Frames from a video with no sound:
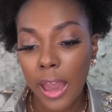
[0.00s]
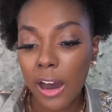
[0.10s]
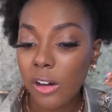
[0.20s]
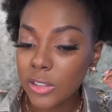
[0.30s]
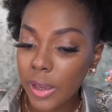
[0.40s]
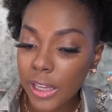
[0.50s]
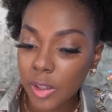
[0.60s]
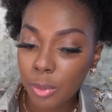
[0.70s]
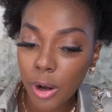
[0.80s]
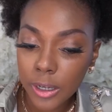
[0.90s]
I also had
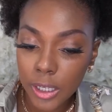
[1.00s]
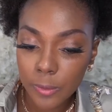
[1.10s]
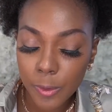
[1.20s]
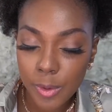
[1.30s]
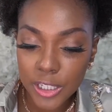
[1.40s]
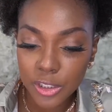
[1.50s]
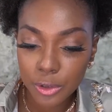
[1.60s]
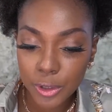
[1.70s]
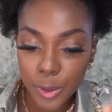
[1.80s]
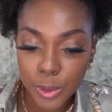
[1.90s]
the parking information
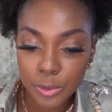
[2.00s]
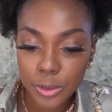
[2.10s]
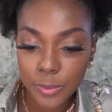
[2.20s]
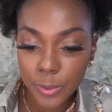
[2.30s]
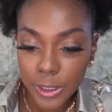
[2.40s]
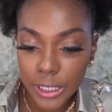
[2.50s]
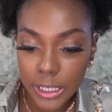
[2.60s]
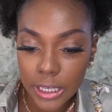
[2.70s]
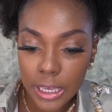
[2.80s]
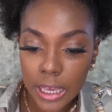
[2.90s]
on there, which was
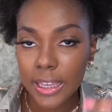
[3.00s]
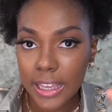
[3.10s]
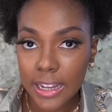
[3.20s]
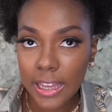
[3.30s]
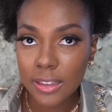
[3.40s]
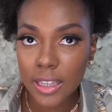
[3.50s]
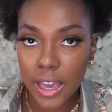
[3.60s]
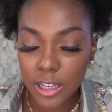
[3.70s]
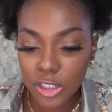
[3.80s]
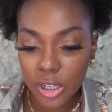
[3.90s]
free. It had the
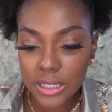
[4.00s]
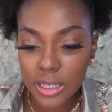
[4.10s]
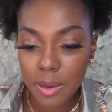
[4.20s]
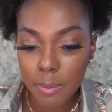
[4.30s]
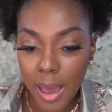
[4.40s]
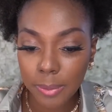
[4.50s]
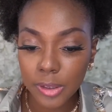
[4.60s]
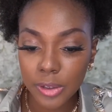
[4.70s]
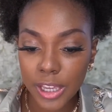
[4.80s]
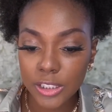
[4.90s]
address and map
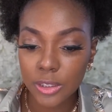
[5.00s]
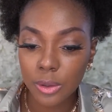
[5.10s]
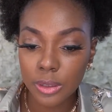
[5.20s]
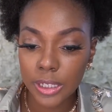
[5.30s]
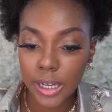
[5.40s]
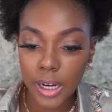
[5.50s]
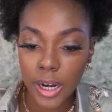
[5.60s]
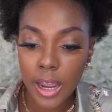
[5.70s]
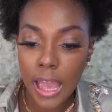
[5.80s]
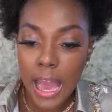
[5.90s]
location on
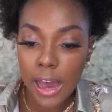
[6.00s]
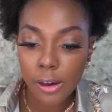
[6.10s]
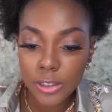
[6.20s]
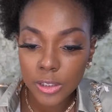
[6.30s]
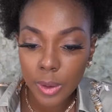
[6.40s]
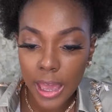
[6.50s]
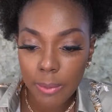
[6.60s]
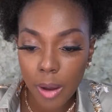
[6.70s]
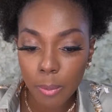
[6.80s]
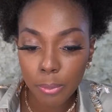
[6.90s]
there. I also
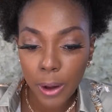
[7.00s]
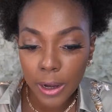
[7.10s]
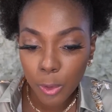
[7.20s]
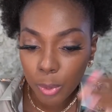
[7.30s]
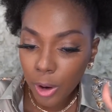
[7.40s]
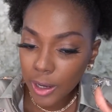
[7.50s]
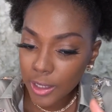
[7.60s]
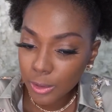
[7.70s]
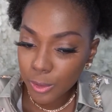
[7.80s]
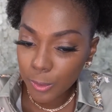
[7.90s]
had my bridal party
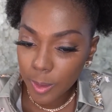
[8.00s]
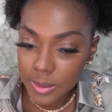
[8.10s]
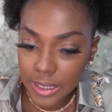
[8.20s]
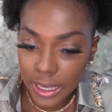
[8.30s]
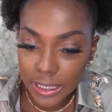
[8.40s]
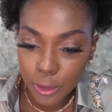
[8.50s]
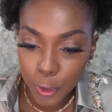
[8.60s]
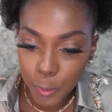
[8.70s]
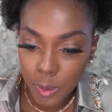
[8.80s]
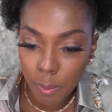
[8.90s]
on the website and a
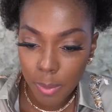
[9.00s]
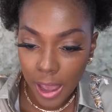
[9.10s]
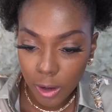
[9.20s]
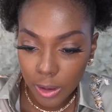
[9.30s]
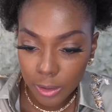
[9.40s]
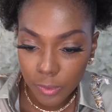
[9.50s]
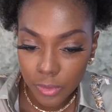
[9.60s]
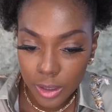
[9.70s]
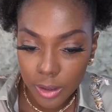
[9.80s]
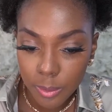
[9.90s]
little bit of background of
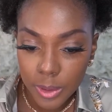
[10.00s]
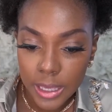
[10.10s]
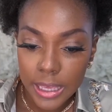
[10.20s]
them